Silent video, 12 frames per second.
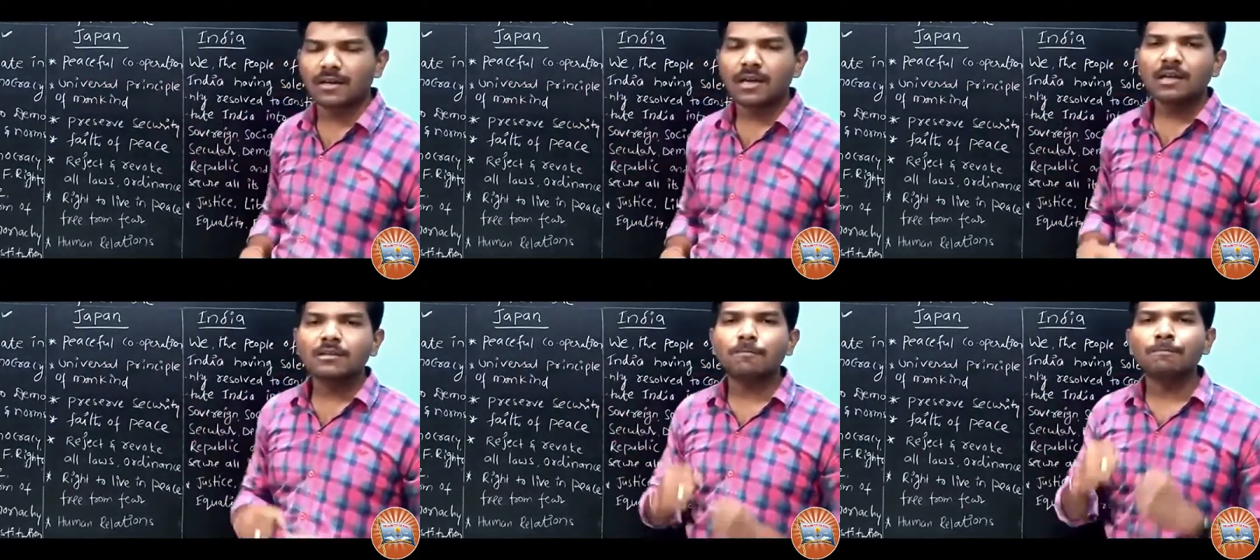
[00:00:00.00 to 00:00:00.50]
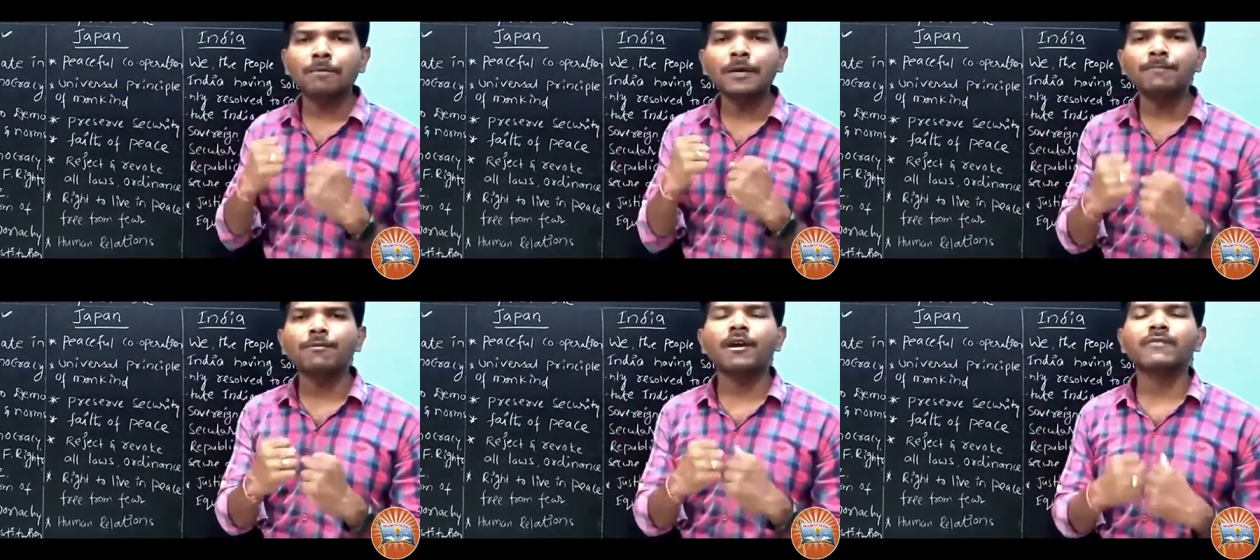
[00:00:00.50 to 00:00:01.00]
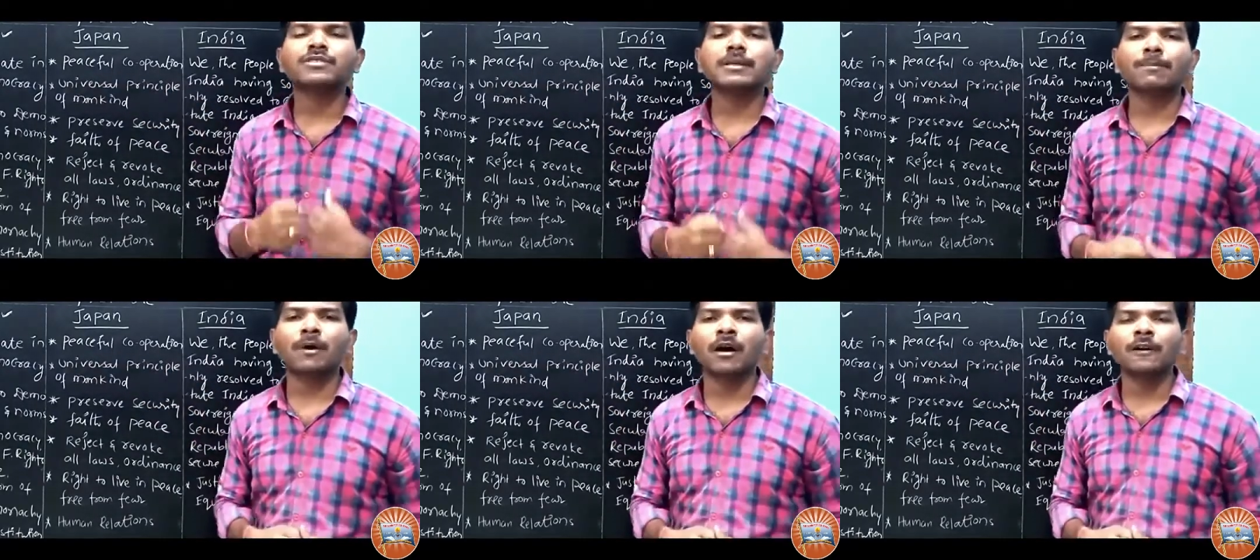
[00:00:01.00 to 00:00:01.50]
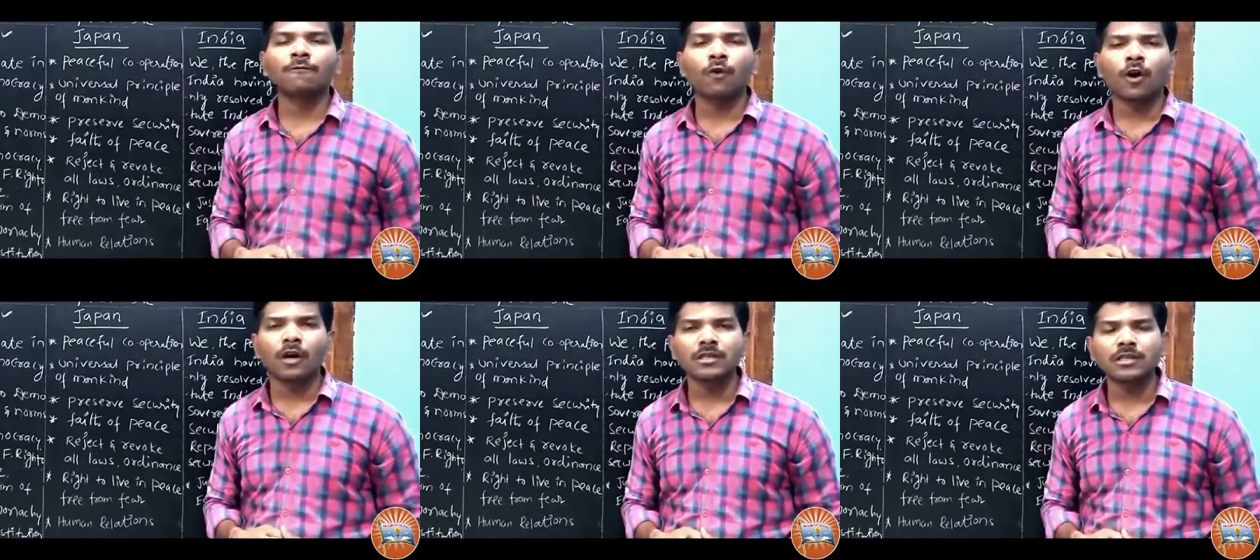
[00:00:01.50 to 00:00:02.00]
The people of Japan
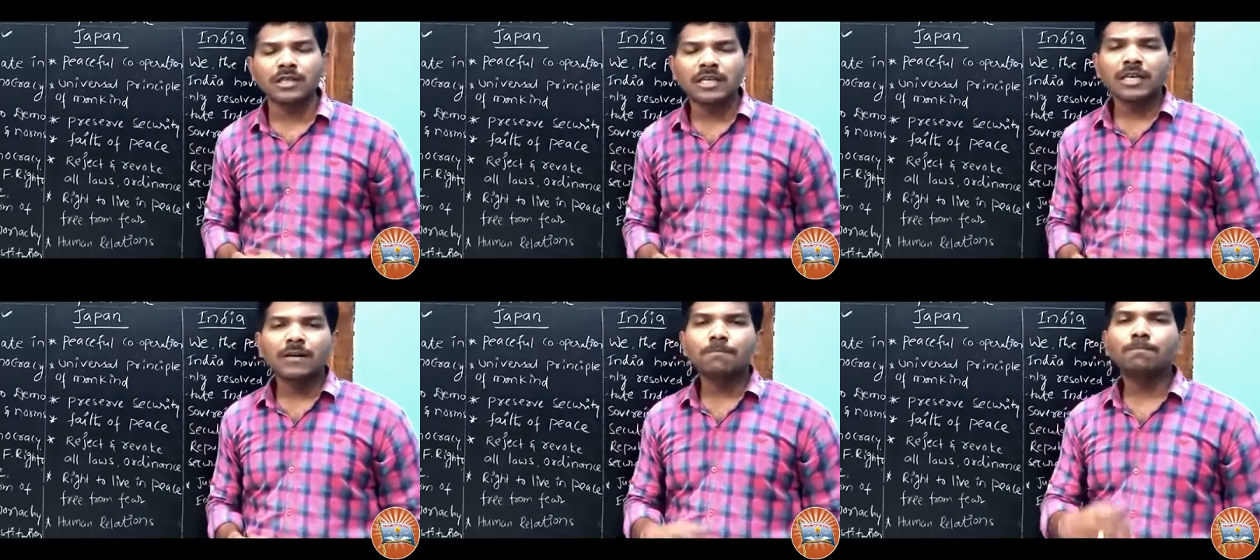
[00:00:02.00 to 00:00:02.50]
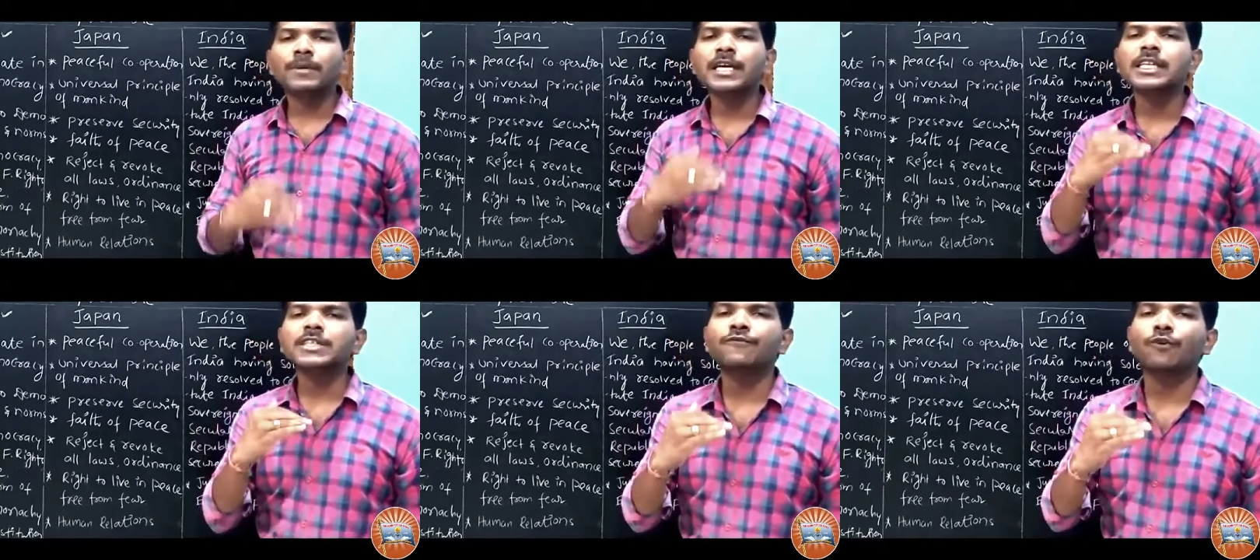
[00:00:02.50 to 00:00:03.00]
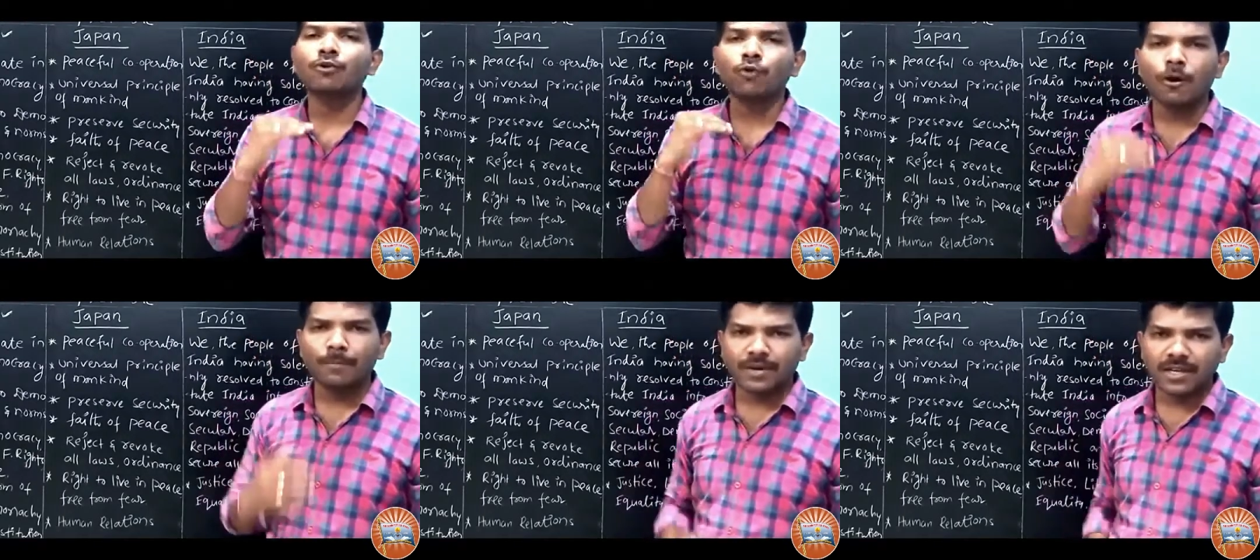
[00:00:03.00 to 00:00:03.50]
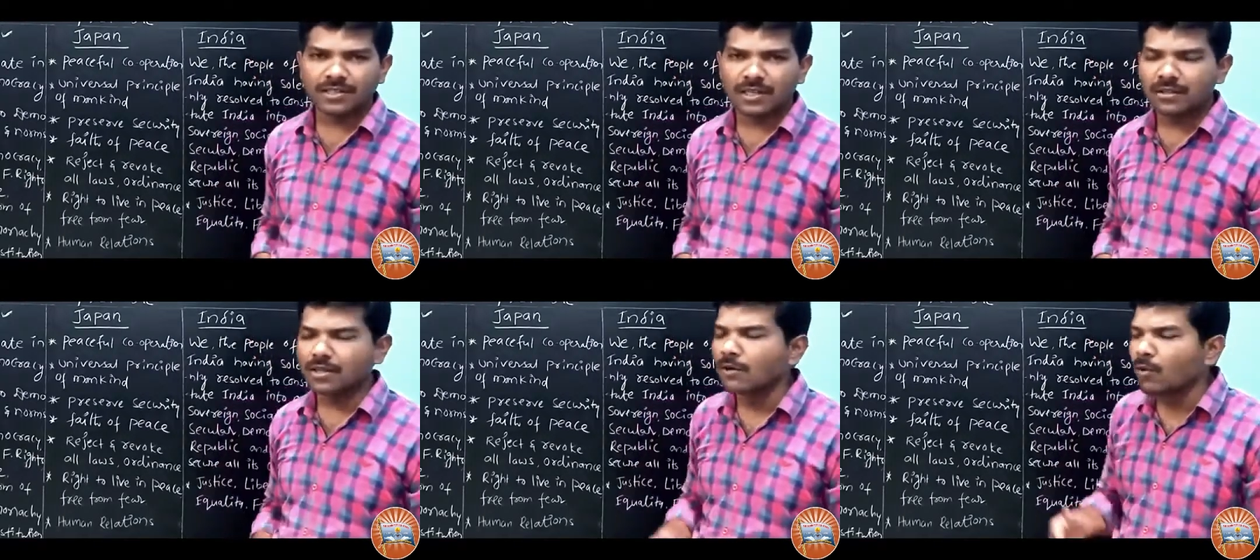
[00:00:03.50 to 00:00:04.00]
want peaceful cooperation.
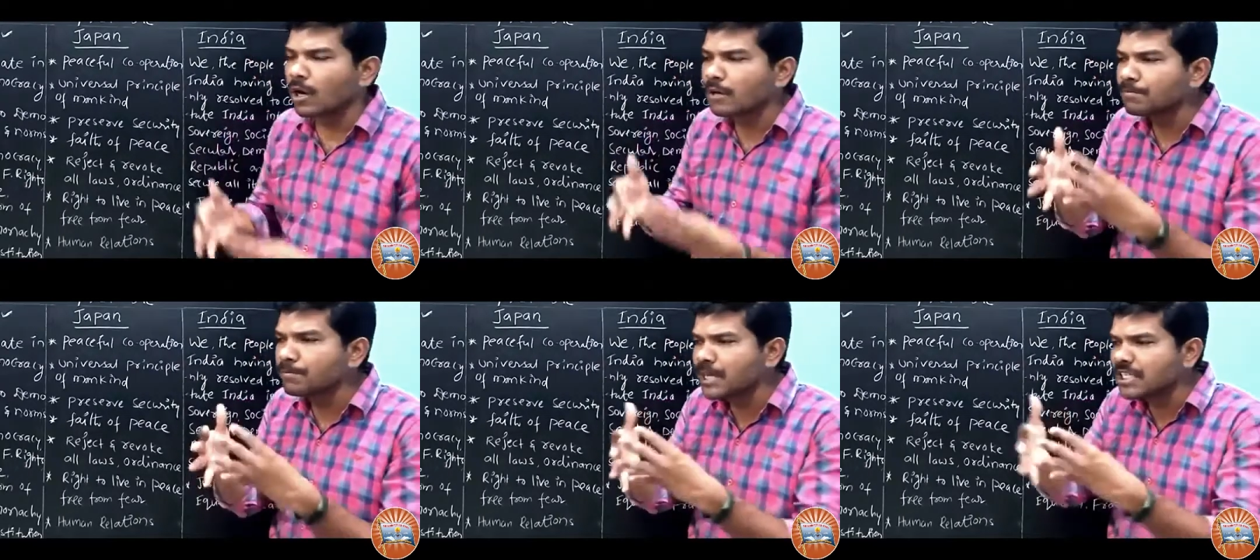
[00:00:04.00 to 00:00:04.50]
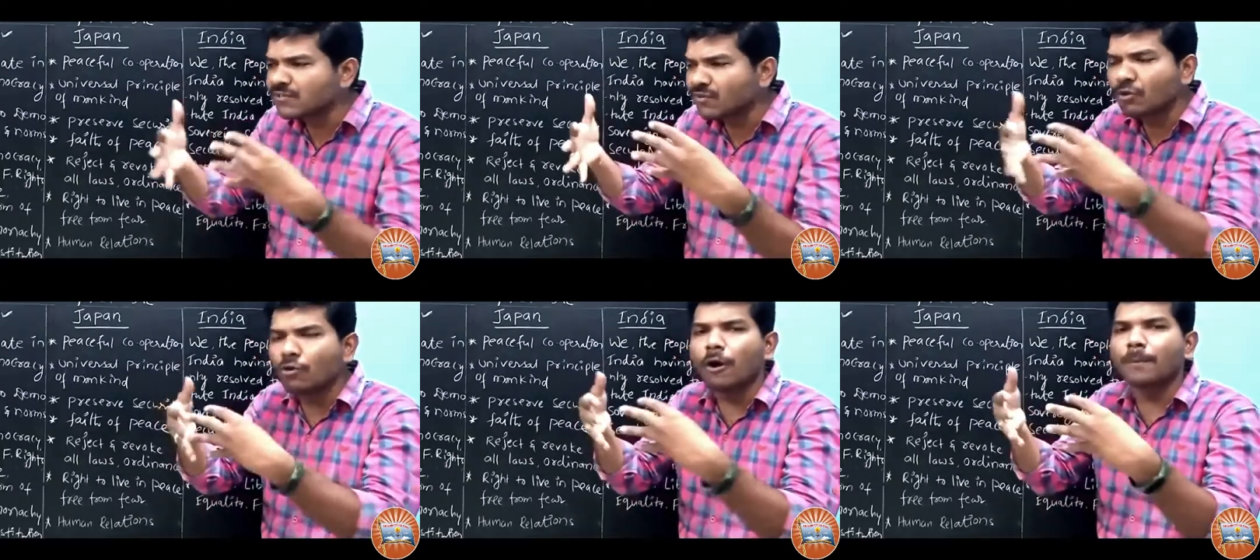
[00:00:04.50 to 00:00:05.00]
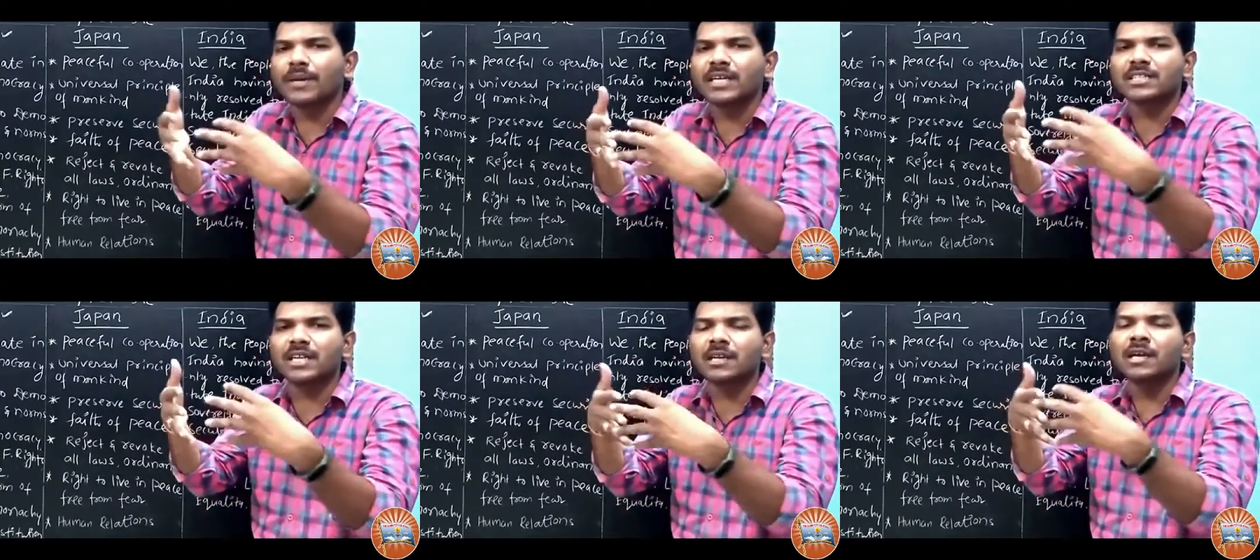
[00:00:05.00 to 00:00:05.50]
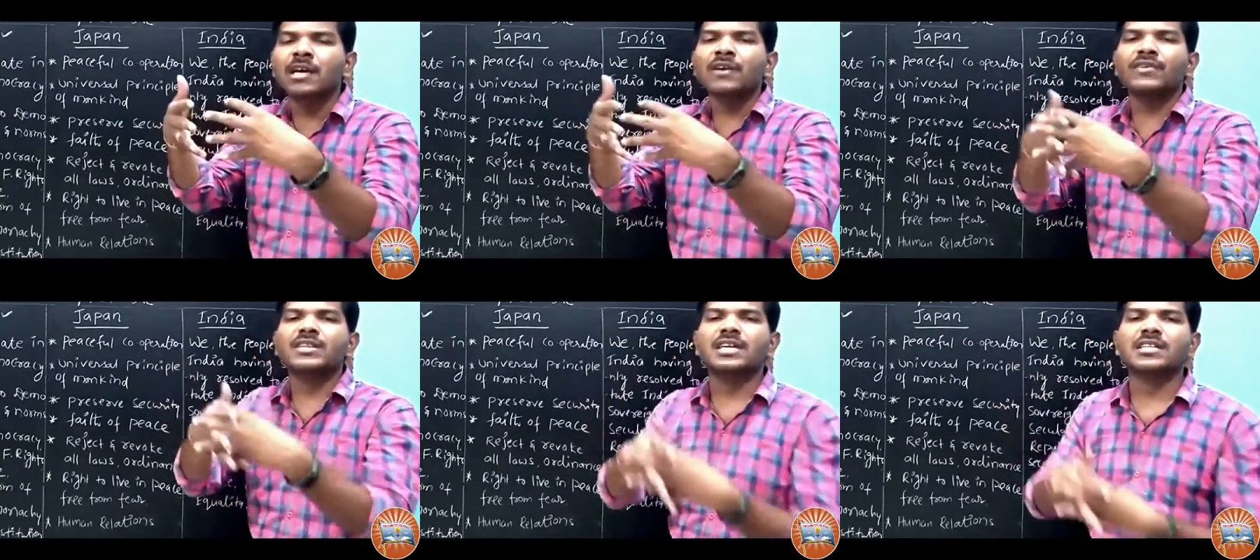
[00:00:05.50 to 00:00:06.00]
They want peaceful cooperation
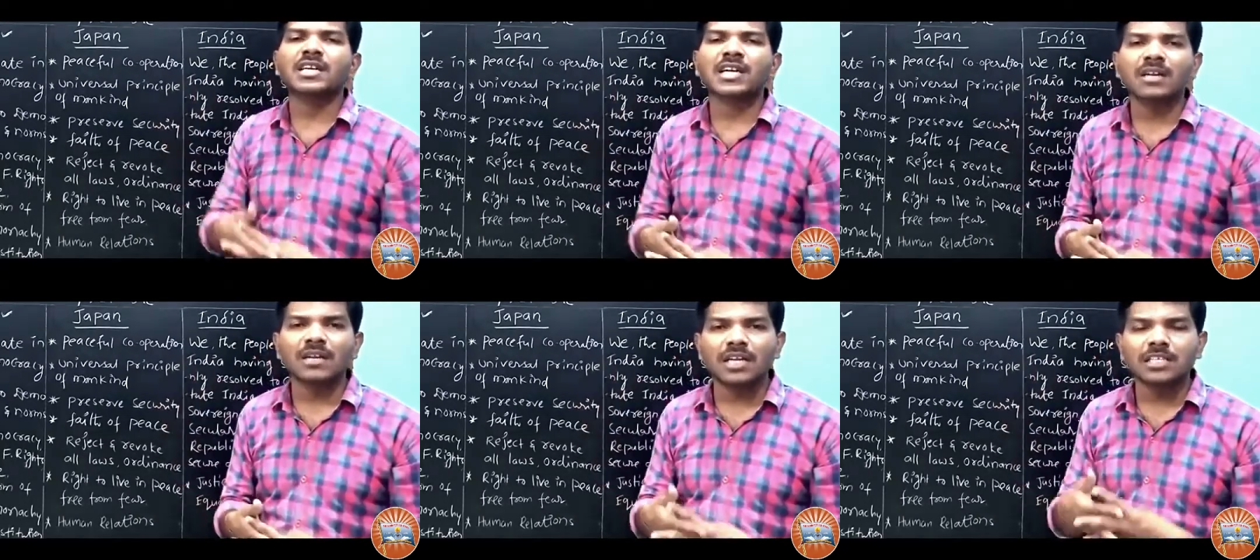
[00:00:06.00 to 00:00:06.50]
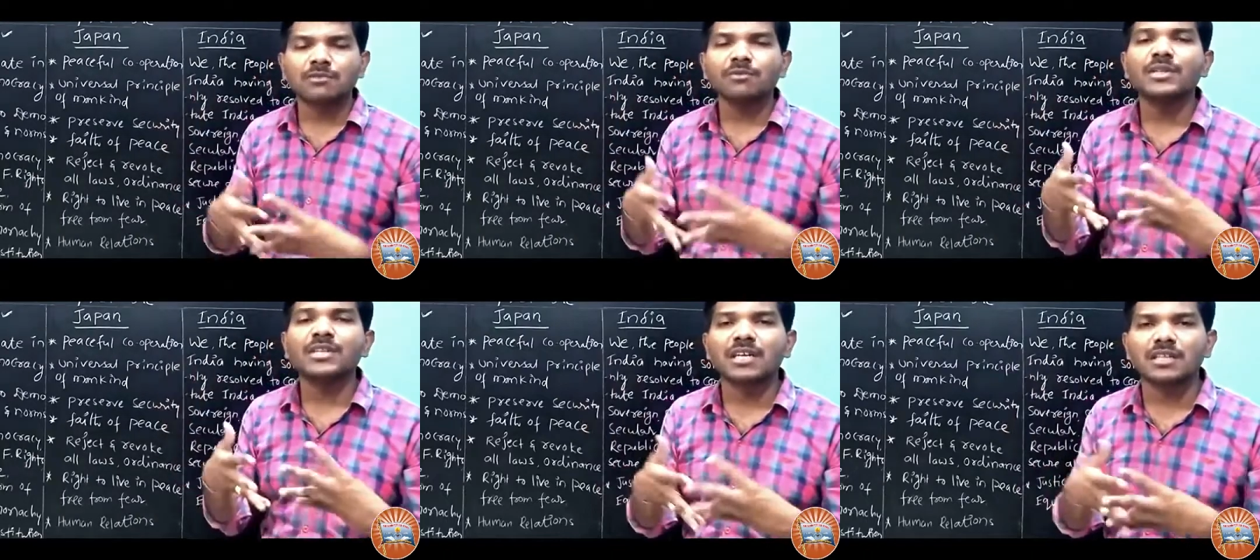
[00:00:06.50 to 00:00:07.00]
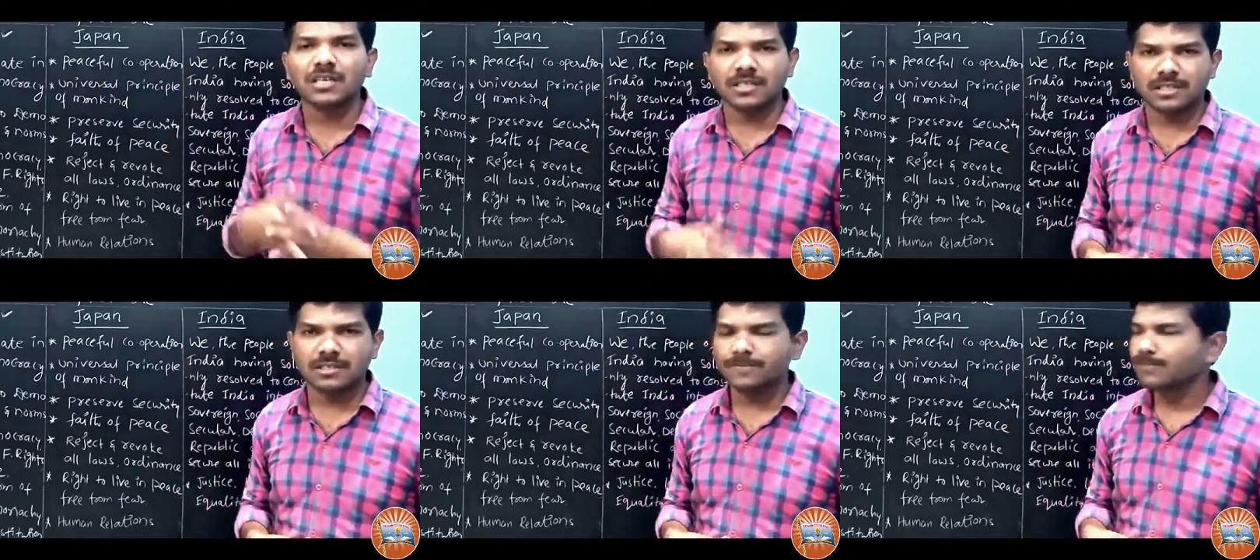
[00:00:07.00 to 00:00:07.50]
with other countries, with others.